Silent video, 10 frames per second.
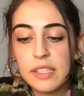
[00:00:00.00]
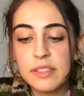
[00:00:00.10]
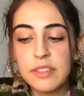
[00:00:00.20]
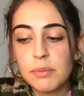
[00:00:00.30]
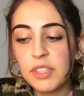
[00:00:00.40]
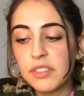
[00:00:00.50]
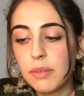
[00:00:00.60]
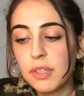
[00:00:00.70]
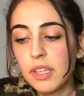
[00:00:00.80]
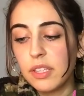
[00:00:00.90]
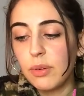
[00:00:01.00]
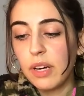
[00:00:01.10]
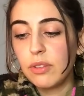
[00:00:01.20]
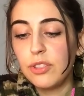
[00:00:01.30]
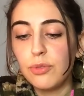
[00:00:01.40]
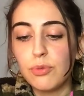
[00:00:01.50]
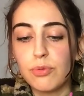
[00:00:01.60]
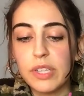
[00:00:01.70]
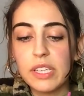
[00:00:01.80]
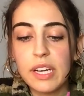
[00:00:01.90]
It seems like something that you you
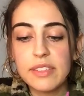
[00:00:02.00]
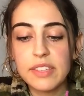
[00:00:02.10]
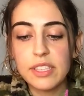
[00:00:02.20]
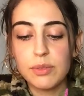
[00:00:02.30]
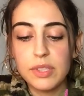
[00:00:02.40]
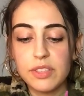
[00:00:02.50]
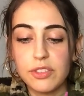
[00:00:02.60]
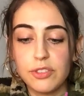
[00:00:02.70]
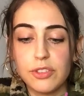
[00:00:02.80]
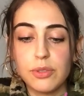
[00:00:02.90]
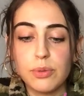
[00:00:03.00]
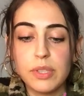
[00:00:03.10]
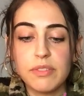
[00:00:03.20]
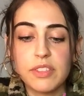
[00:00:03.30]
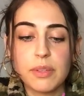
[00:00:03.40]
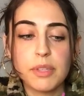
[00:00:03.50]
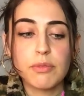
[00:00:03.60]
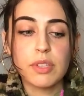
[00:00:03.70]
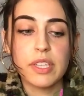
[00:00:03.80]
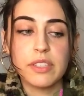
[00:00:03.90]
realize that you need to do, even something
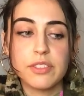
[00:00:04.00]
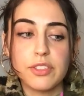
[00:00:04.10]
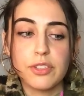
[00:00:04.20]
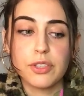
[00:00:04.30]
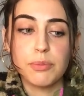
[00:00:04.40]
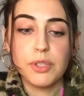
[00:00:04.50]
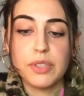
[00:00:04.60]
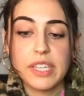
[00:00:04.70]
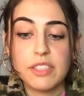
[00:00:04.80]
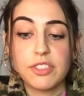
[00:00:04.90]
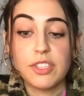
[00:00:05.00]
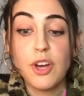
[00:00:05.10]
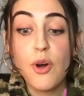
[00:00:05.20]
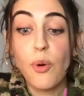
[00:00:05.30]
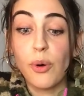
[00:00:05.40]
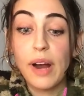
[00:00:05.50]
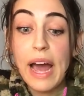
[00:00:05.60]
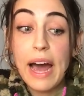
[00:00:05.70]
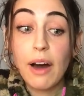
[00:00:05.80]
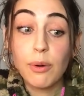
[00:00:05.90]
related to your communication or
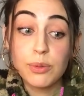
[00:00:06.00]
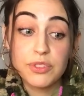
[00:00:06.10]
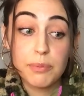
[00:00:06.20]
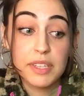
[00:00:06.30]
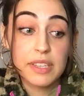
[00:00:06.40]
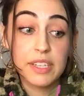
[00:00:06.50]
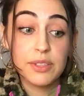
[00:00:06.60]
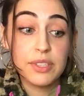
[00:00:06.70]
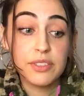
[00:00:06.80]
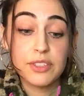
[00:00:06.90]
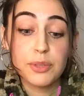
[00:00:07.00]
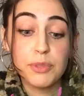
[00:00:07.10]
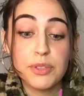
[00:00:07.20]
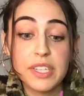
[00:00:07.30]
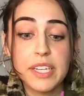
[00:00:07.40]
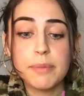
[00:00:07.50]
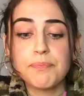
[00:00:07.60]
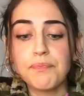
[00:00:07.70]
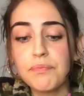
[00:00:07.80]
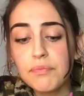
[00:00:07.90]
how something that you need to communicate
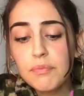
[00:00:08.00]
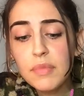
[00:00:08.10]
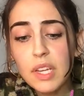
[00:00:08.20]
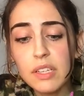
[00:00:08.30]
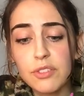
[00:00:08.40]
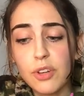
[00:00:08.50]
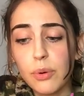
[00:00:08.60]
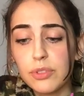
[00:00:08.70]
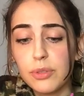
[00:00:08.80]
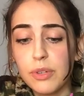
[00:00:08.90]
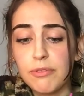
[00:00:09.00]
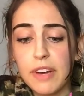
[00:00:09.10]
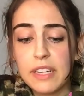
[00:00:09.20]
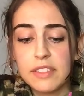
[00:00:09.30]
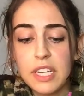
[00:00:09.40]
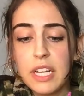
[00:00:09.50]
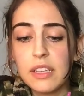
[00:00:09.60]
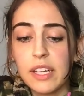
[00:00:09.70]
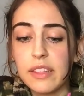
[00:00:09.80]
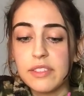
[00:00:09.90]
is going to affect
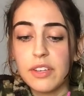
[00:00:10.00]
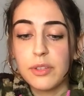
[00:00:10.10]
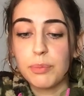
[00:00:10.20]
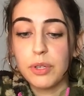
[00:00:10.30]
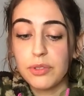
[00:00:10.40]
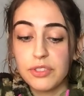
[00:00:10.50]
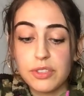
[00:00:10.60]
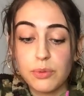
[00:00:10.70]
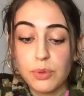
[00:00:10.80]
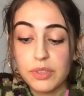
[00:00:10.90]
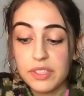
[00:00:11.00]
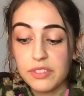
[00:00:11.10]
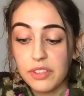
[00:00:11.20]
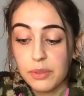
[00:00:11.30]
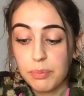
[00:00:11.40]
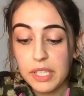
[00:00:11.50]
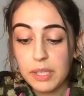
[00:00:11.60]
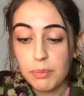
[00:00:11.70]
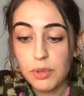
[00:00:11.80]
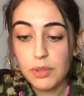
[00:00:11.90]
like this other person or these other
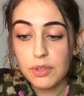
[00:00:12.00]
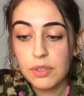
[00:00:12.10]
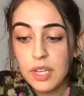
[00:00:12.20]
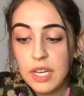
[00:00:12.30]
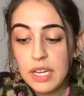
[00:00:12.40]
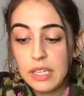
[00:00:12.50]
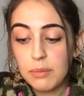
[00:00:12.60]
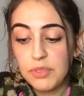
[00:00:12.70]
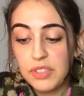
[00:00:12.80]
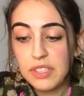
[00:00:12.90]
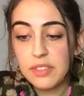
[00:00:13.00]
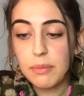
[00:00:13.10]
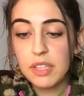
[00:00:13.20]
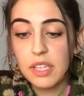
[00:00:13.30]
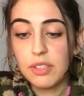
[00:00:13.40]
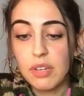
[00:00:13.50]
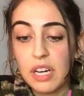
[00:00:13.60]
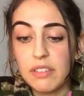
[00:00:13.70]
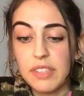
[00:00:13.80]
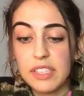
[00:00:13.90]
people and i'm seeing something that you
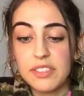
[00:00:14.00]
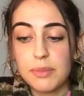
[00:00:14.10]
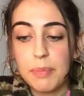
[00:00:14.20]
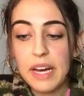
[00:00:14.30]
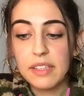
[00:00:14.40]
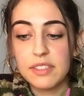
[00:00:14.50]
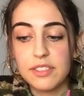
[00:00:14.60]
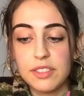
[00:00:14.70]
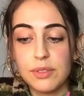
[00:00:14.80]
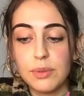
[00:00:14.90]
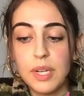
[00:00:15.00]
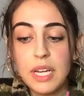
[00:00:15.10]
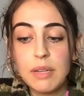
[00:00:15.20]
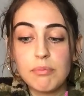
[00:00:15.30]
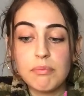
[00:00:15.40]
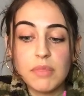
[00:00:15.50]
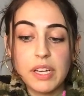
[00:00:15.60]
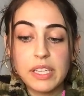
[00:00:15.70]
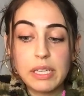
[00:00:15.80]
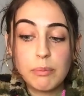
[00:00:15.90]
kind of expect to
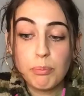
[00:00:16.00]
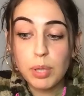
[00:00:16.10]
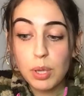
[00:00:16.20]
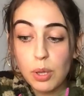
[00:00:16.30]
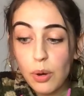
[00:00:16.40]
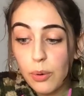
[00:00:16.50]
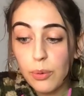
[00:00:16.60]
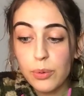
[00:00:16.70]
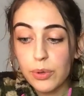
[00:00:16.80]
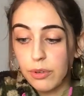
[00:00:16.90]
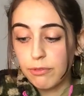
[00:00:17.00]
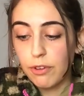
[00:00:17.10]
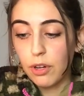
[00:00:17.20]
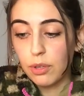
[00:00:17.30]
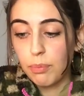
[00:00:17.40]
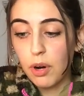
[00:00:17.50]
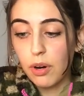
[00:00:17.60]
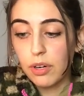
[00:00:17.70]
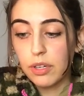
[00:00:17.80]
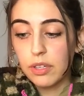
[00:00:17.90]
like implode or fall
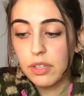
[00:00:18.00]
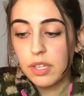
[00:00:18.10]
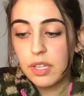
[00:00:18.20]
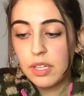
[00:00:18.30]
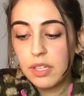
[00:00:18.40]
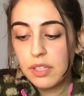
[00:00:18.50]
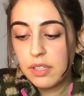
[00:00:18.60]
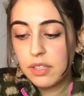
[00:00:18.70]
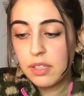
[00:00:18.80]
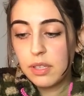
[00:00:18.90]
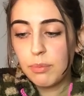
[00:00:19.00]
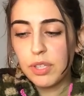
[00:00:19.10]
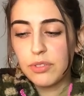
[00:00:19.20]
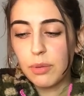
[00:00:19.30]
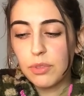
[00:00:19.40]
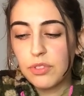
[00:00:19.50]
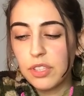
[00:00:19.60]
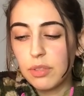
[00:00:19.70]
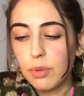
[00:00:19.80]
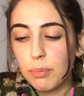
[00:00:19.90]
apart but it's almost
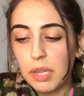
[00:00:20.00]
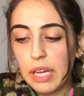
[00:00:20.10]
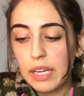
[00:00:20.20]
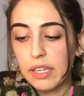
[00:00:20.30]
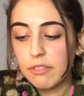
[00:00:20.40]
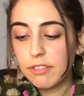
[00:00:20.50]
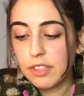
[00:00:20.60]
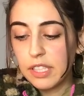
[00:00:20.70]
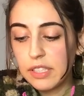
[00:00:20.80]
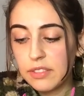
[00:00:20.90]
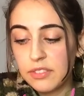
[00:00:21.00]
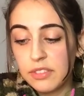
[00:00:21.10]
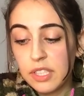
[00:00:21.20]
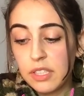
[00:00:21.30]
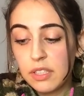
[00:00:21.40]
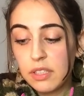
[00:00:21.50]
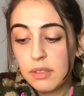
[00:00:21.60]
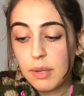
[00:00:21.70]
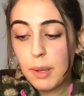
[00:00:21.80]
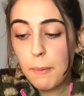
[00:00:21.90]
like you were planning for this
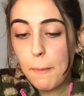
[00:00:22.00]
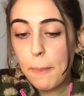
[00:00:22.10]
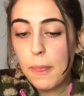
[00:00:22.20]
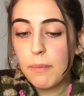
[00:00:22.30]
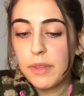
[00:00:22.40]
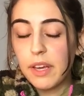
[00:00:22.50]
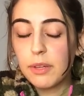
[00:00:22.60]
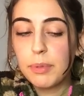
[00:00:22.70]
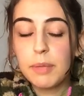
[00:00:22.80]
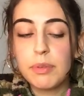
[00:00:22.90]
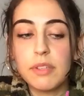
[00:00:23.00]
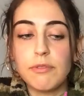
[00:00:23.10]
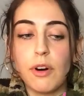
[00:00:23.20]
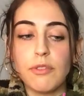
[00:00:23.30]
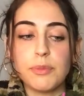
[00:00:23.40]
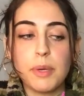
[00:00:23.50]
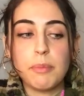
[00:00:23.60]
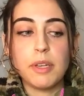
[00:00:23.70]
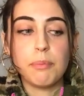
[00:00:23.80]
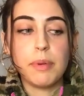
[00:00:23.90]
the other people involved may
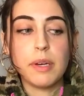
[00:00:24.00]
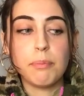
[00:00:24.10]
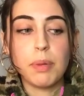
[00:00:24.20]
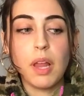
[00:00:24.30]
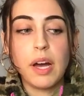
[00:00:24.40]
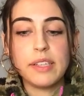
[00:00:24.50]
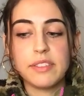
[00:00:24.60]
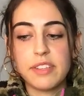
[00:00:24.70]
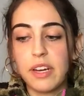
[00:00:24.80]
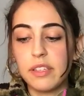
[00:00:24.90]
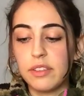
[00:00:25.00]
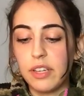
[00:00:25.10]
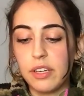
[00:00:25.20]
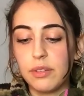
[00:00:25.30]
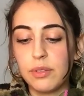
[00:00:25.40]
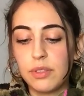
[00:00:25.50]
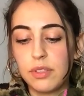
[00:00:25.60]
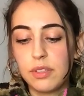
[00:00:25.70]
be a bit blindsided though